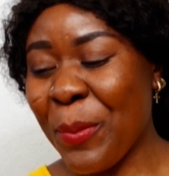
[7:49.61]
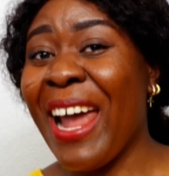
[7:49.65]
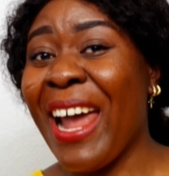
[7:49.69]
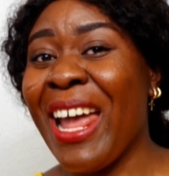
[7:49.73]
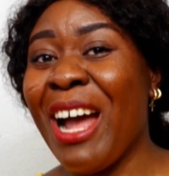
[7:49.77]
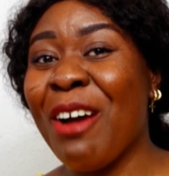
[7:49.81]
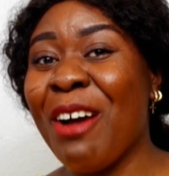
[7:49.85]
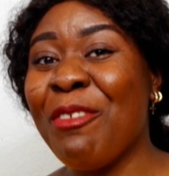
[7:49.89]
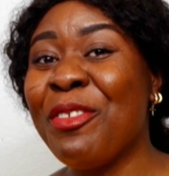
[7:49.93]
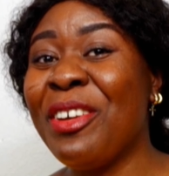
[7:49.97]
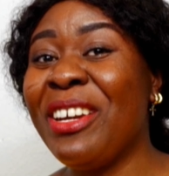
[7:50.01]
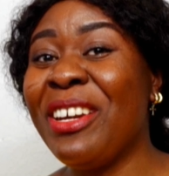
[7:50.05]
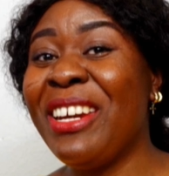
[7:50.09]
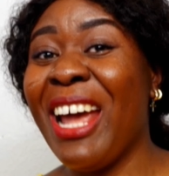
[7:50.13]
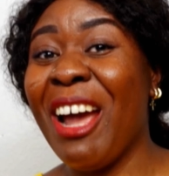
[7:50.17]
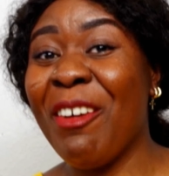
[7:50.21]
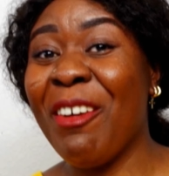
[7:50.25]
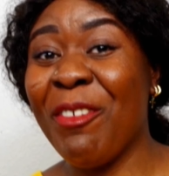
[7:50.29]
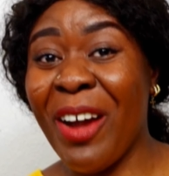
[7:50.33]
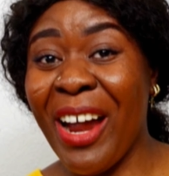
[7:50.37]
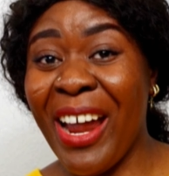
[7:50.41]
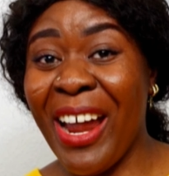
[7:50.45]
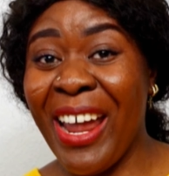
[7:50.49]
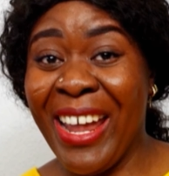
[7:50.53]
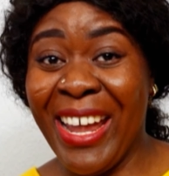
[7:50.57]
I have
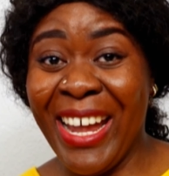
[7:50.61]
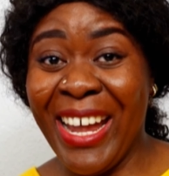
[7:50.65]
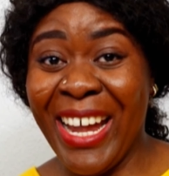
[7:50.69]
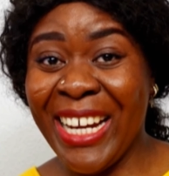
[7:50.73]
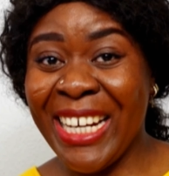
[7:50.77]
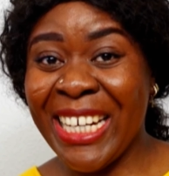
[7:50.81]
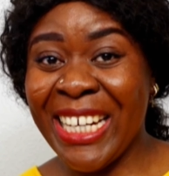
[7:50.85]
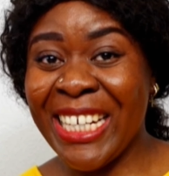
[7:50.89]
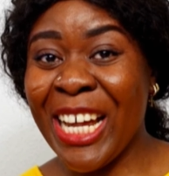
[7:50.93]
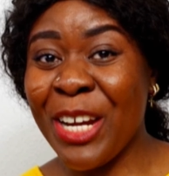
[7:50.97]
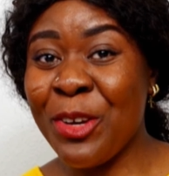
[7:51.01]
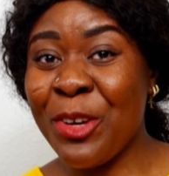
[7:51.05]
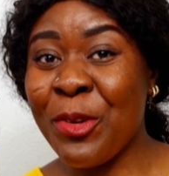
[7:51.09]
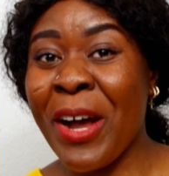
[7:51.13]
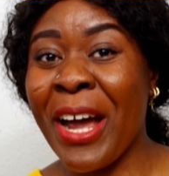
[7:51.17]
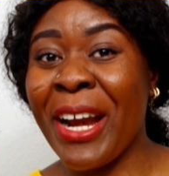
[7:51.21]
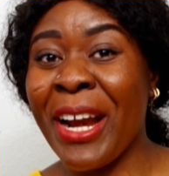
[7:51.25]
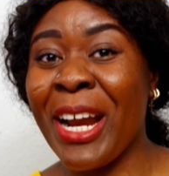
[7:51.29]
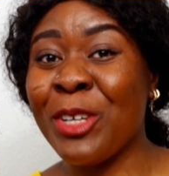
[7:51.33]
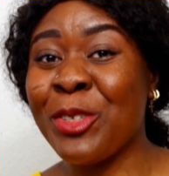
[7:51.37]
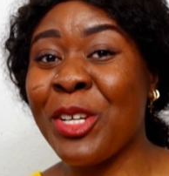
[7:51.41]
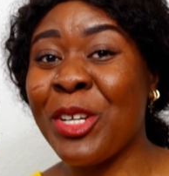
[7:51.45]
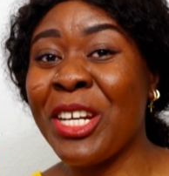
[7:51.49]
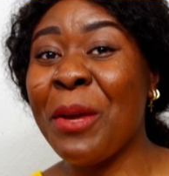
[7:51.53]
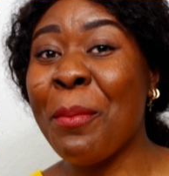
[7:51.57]
never heard that you can
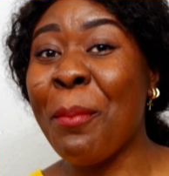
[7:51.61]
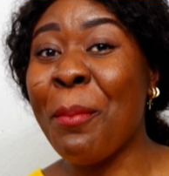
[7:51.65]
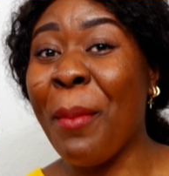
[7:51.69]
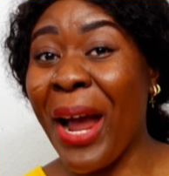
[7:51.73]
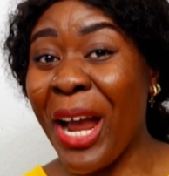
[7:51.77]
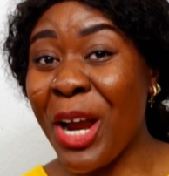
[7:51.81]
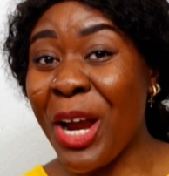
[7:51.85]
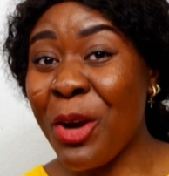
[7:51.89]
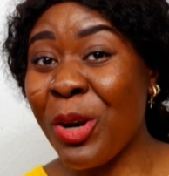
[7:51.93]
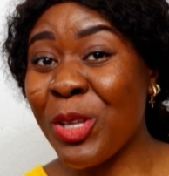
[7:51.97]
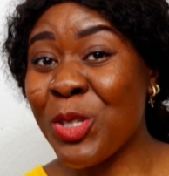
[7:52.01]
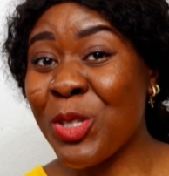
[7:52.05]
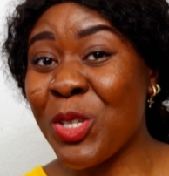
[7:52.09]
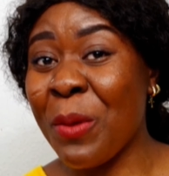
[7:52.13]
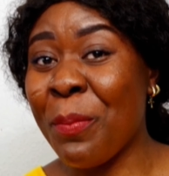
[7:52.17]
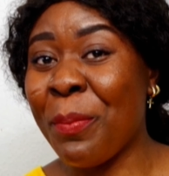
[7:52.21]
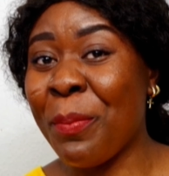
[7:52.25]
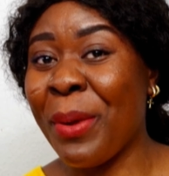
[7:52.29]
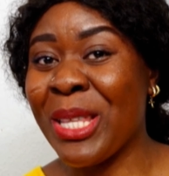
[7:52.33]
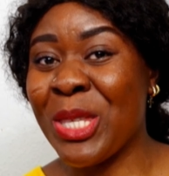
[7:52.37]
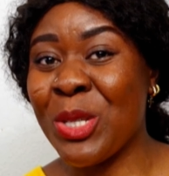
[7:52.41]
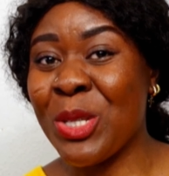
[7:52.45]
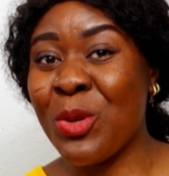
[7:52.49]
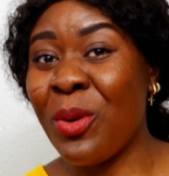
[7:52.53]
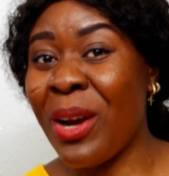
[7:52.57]
actually migrate to a
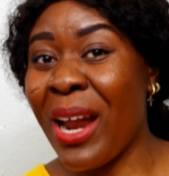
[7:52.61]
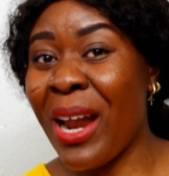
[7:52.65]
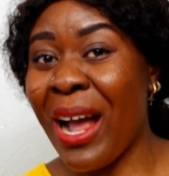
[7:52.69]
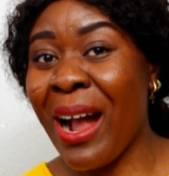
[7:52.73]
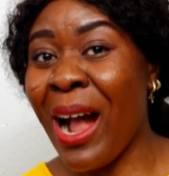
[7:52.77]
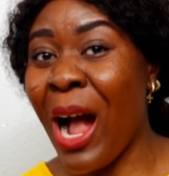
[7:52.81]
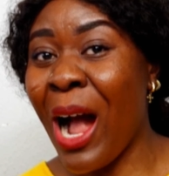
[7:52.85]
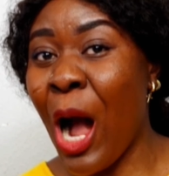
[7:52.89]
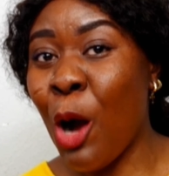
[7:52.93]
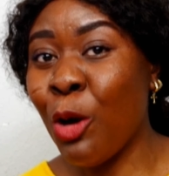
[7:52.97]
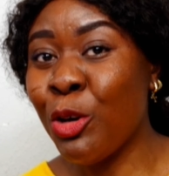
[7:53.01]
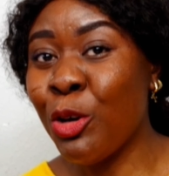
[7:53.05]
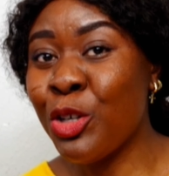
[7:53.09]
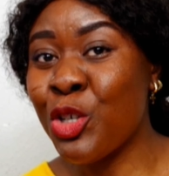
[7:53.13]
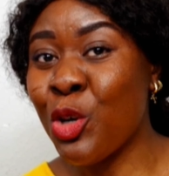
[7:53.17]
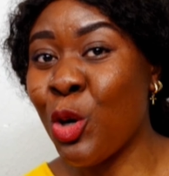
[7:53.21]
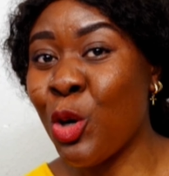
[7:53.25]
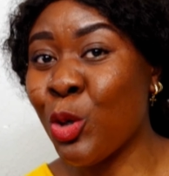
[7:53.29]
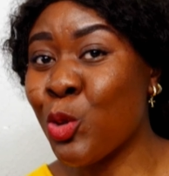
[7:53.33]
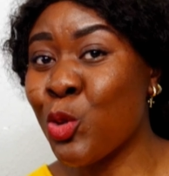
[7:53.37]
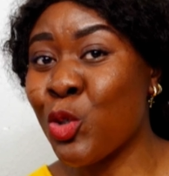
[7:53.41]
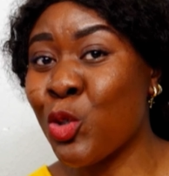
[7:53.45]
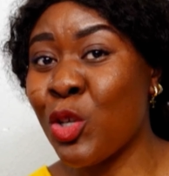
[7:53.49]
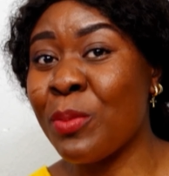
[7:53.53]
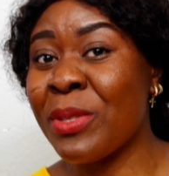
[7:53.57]
particular country or
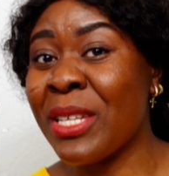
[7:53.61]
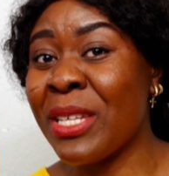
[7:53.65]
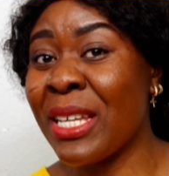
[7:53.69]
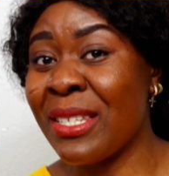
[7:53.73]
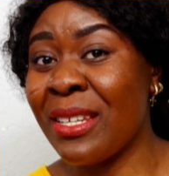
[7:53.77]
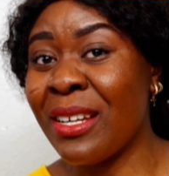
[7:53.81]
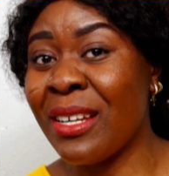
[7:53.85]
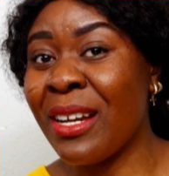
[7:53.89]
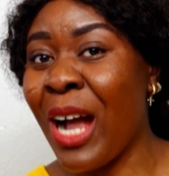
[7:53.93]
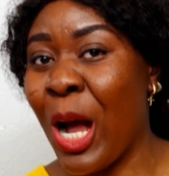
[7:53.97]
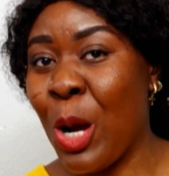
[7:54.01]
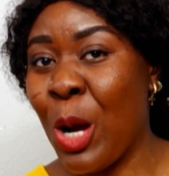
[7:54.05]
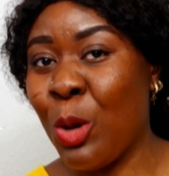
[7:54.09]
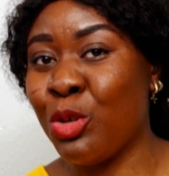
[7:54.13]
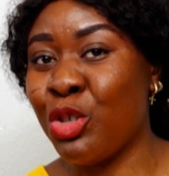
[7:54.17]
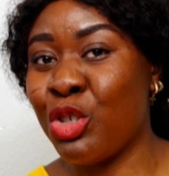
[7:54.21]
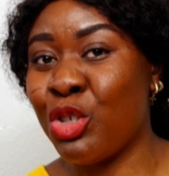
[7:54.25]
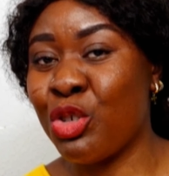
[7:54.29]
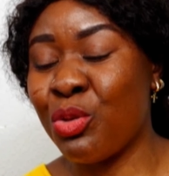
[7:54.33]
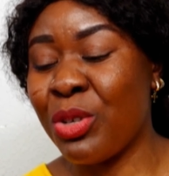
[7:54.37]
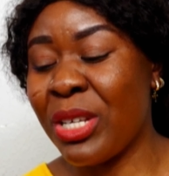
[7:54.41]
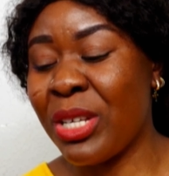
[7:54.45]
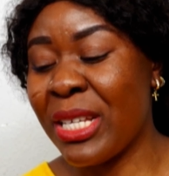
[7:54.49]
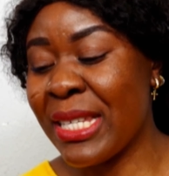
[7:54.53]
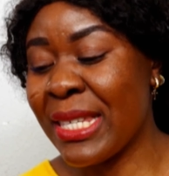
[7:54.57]
to some certain
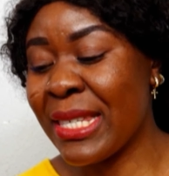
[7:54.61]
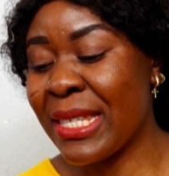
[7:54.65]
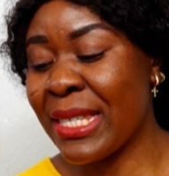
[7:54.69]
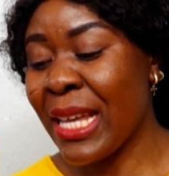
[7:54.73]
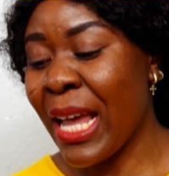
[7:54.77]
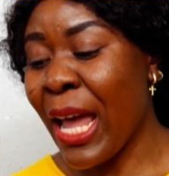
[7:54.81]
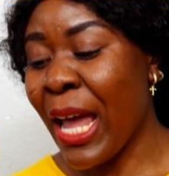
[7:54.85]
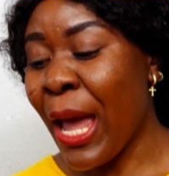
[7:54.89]
countries